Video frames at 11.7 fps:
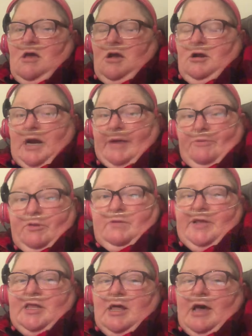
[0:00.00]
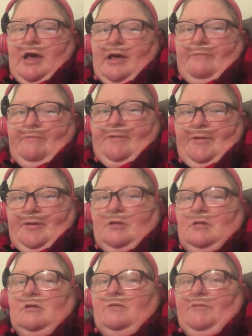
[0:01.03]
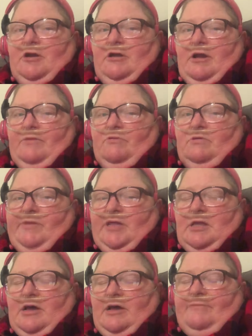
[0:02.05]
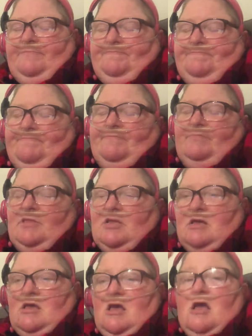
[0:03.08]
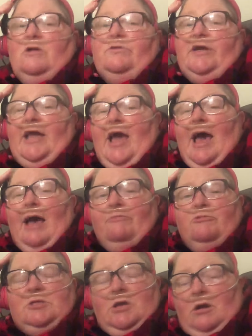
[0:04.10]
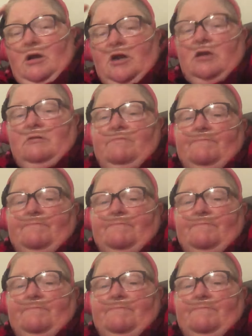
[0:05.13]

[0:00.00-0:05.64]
Grateful to be alive. Very grateful to be alive. Rehab was hard.